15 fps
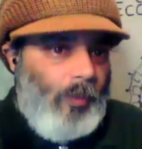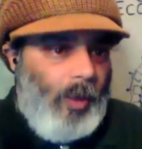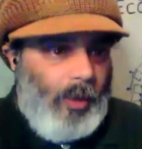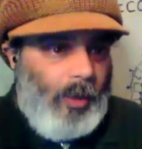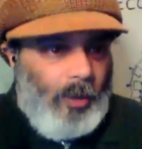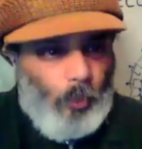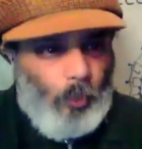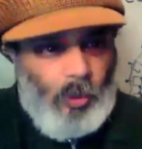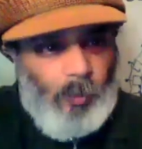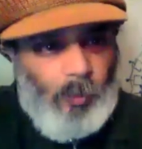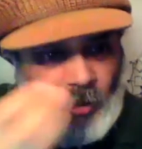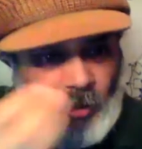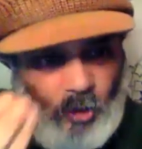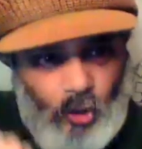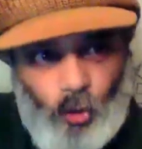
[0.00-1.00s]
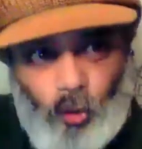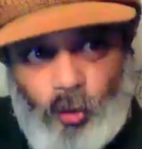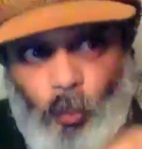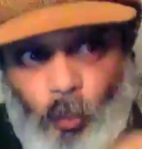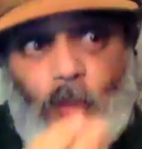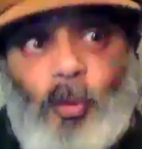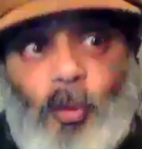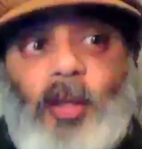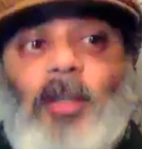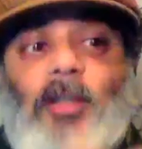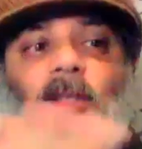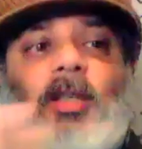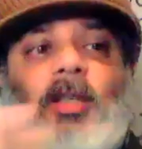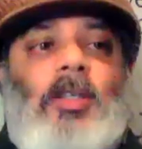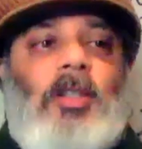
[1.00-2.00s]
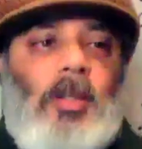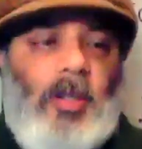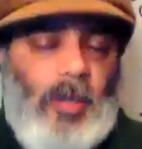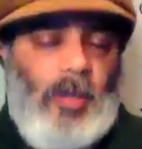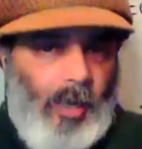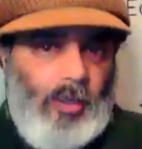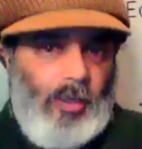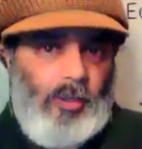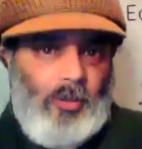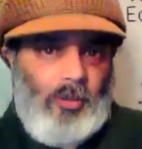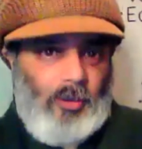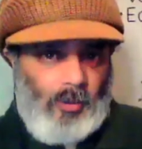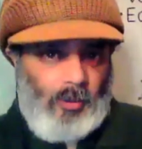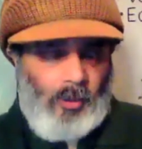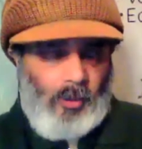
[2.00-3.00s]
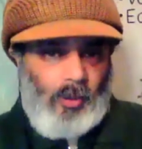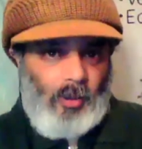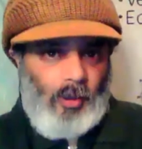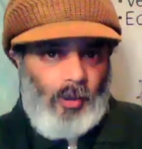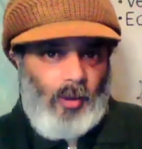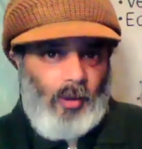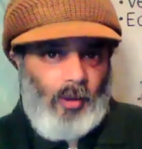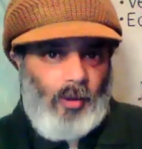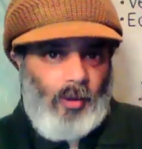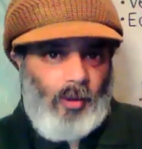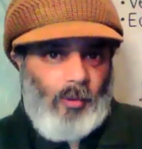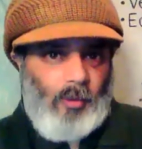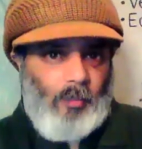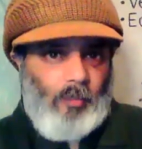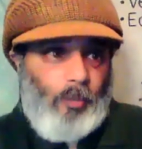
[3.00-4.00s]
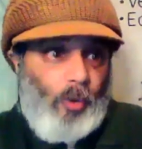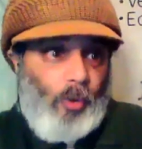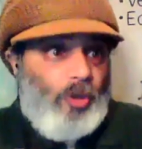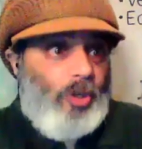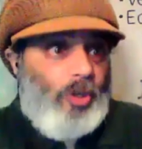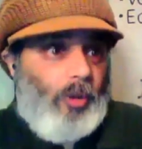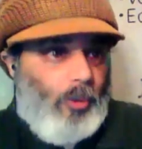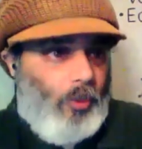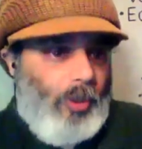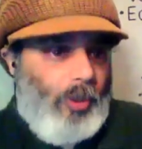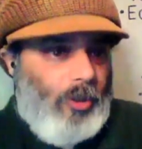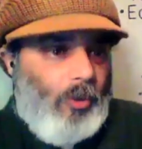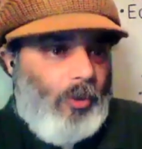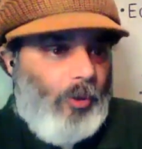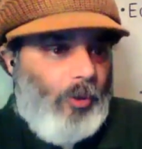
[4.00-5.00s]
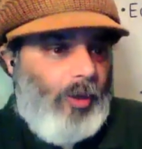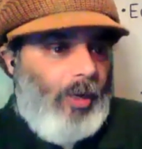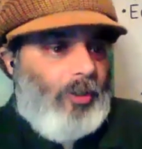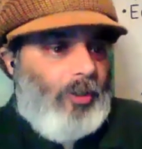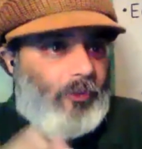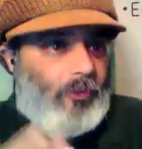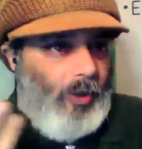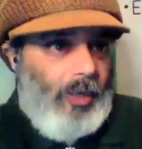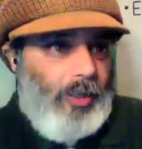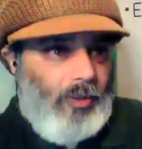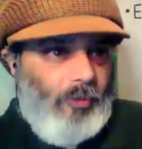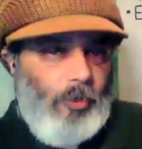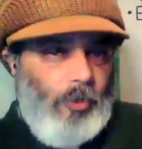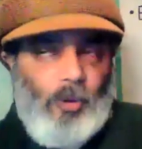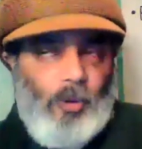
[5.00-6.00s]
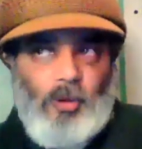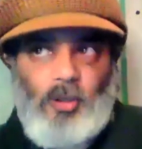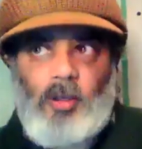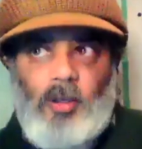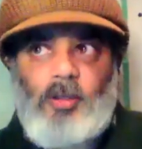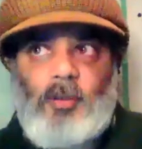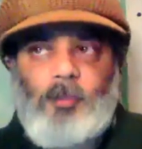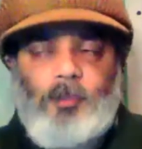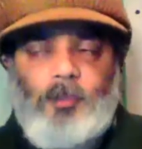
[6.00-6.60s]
And can we make sure that we bring this into the next um, project that we do, or the next phase of a project?